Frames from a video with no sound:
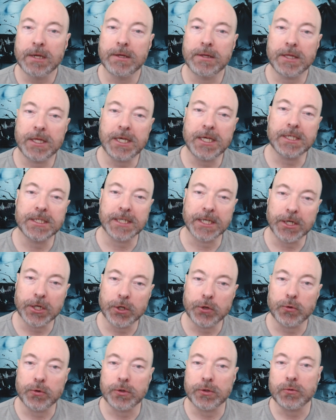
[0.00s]
These
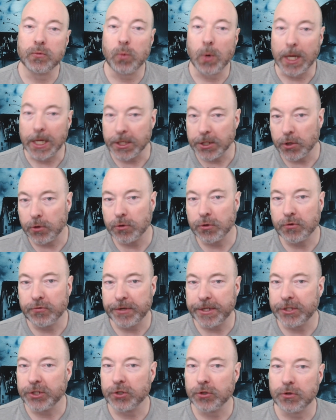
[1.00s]
include well-known
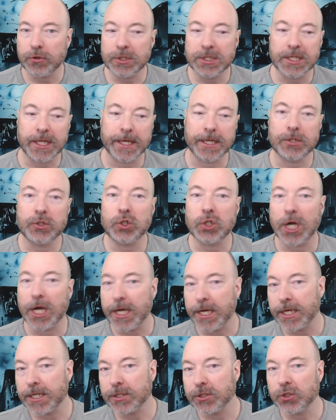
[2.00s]
creatures like
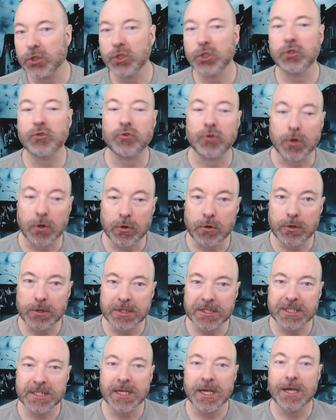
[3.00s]
giants,
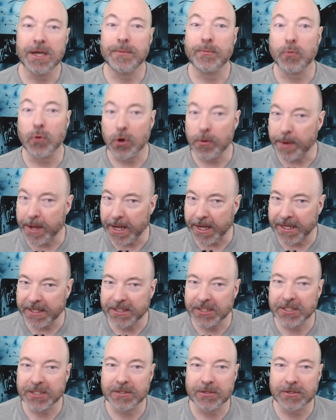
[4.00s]
trolls, mermaids,